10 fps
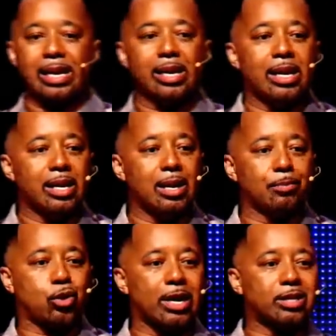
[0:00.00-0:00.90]
in, in
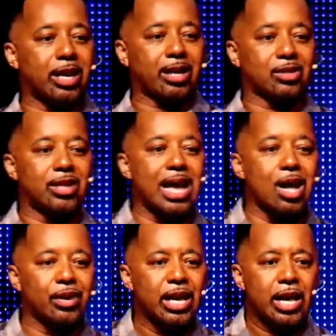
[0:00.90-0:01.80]
him trying to take us
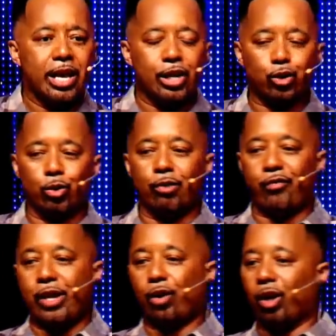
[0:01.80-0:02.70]
down is through the
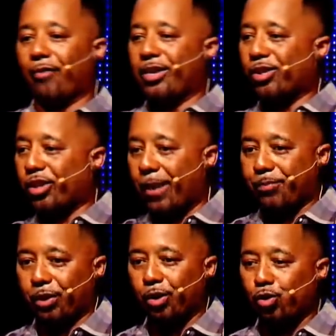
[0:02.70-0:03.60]
vehicle of
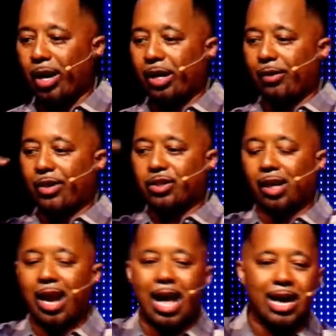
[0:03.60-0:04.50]
deception. He'll try to give us a
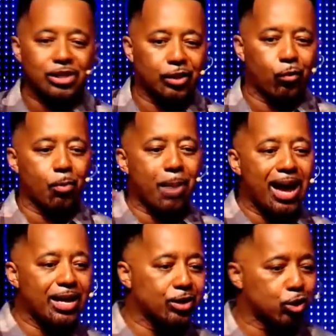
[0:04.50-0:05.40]
lie, see if we'll
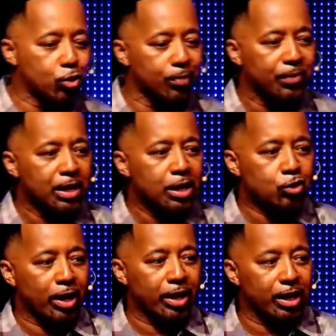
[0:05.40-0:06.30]
buy into it,
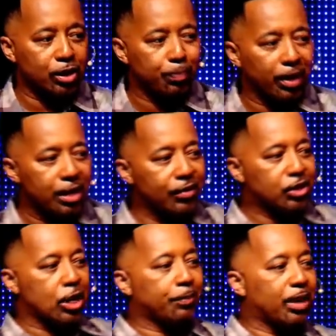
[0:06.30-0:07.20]
try to get us believing
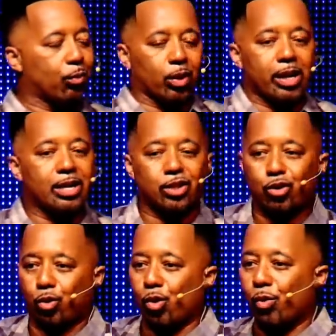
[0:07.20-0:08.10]
something that really
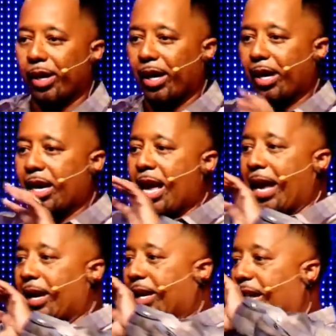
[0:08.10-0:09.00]
isn't true and, and,
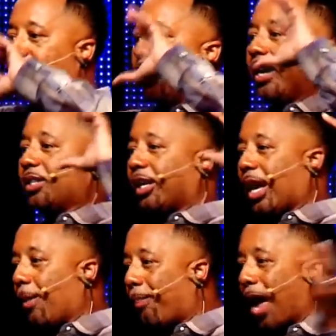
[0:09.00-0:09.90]
and, and giving in to
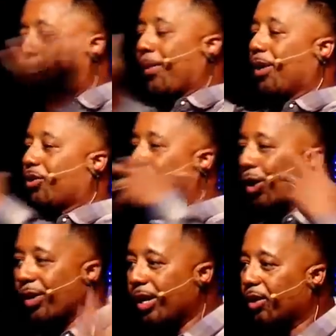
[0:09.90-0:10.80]
kind of popular
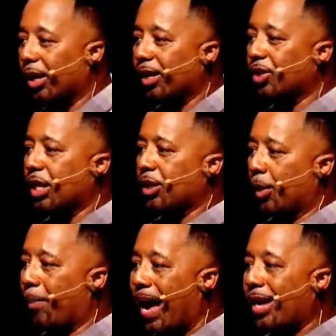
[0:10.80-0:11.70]
theory and things
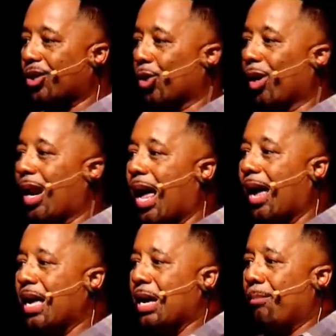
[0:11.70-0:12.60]
to buy into a
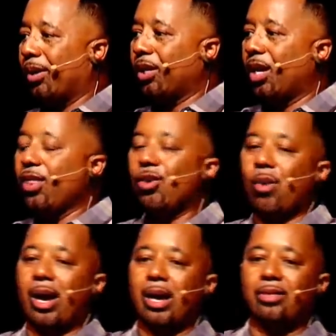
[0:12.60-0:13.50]
lie. But the other
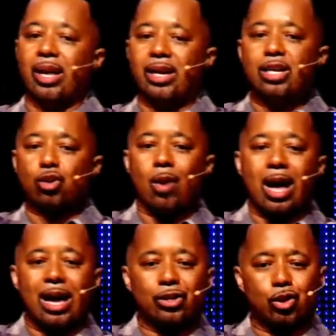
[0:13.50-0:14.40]
way that he
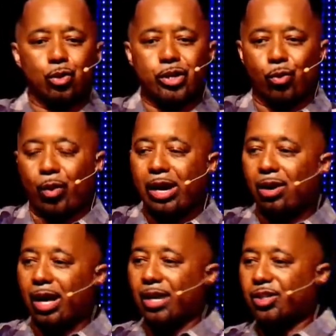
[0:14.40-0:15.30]
tries to
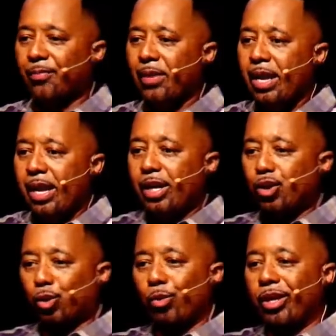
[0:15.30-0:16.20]
derail us
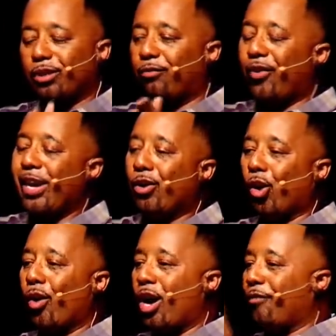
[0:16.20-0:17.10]
is through this
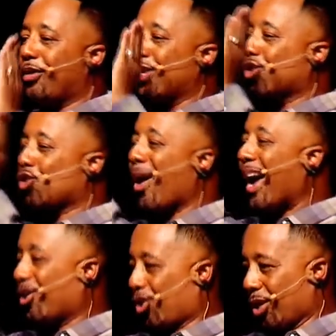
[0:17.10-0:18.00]
vehicle of
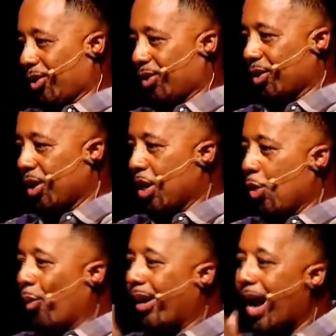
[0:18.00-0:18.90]
distractions.
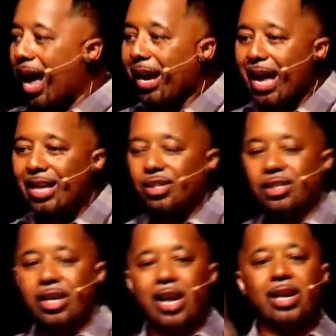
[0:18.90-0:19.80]
When God has
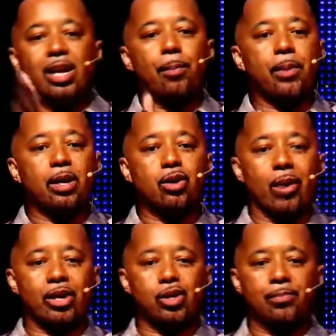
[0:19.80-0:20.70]
us heading in a, in a
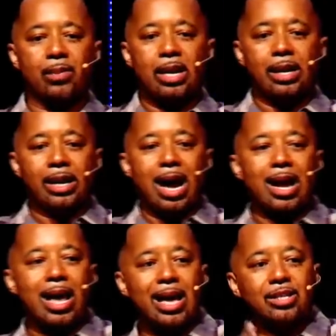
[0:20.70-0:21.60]
direction,
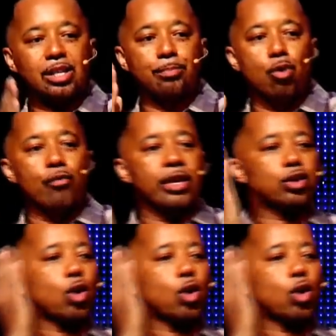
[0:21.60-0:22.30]
God has us moving